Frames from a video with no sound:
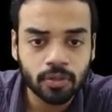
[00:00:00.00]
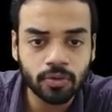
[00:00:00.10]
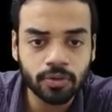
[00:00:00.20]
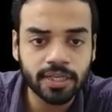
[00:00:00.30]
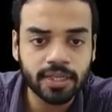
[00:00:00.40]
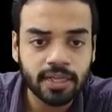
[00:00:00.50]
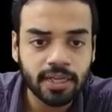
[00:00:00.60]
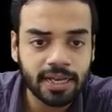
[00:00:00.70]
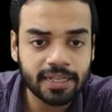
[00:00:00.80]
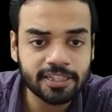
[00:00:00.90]
okay,
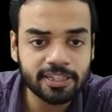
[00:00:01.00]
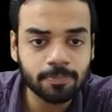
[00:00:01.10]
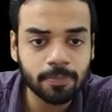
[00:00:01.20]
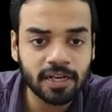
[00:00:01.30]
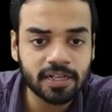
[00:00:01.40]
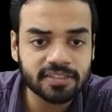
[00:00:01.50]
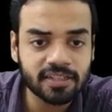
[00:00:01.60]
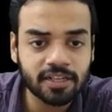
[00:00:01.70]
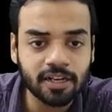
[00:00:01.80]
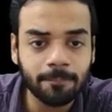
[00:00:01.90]
and these plants
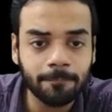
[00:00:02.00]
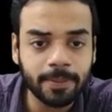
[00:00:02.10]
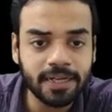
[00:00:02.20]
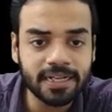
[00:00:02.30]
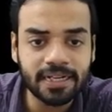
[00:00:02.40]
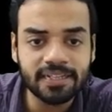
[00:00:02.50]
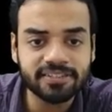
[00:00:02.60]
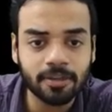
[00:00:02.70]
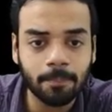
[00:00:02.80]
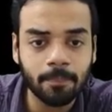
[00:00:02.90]
are completely
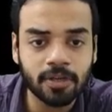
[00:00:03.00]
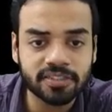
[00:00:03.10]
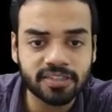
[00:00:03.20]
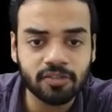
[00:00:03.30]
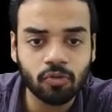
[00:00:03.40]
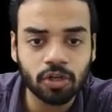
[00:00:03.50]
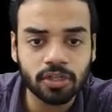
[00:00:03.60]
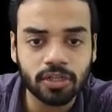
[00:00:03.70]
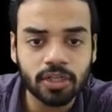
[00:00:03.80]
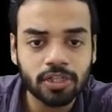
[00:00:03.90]
submerged in
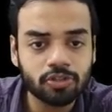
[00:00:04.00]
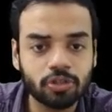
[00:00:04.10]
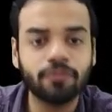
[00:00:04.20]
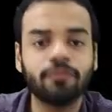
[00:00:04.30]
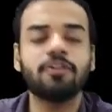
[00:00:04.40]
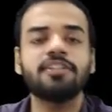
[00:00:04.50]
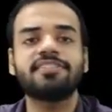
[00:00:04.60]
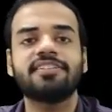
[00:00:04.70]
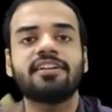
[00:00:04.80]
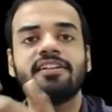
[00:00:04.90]
water. So the first
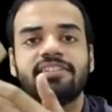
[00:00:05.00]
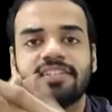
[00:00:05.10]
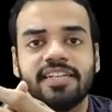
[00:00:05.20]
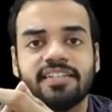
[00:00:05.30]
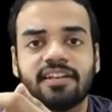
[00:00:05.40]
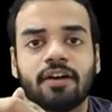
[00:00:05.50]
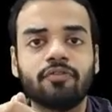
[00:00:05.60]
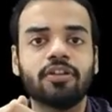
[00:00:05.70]
several stage after